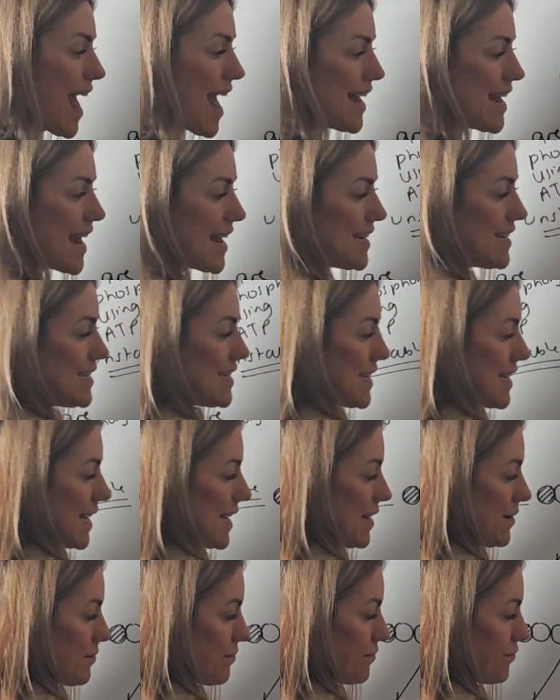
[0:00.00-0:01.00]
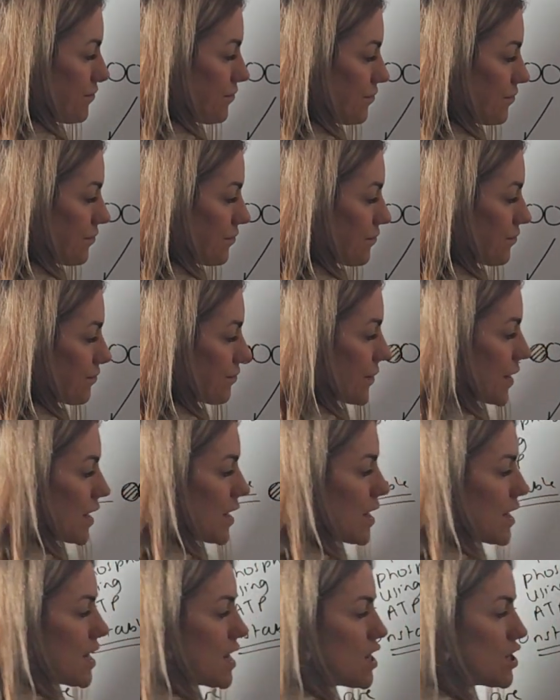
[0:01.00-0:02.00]
NAD
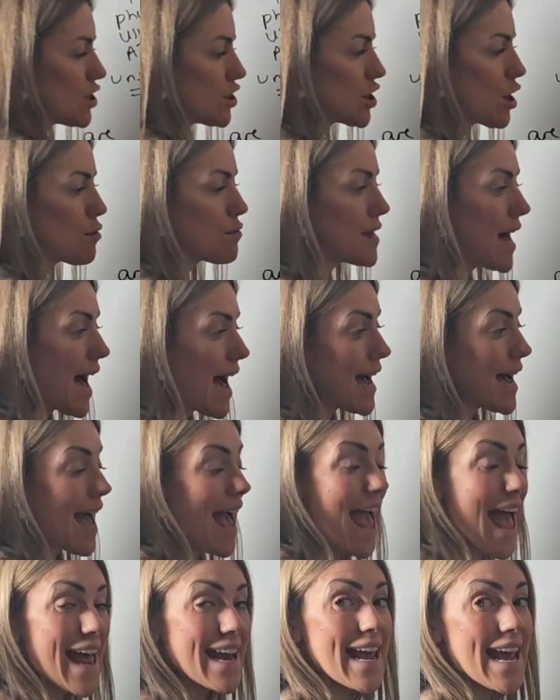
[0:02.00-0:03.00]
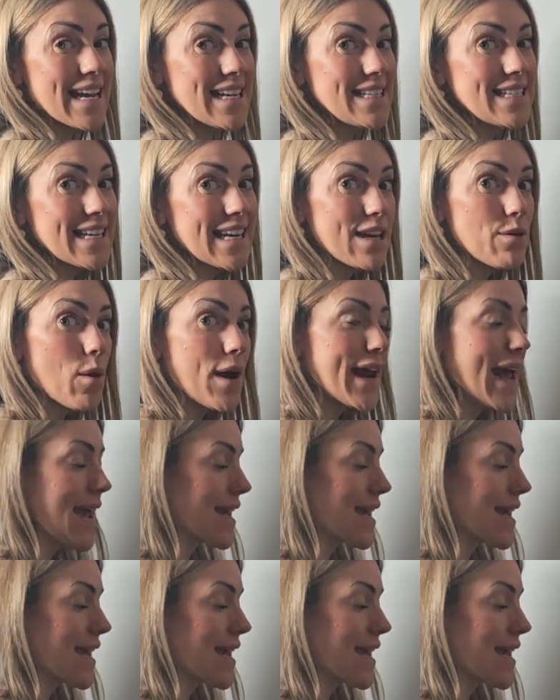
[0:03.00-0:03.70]
so that NAD, when it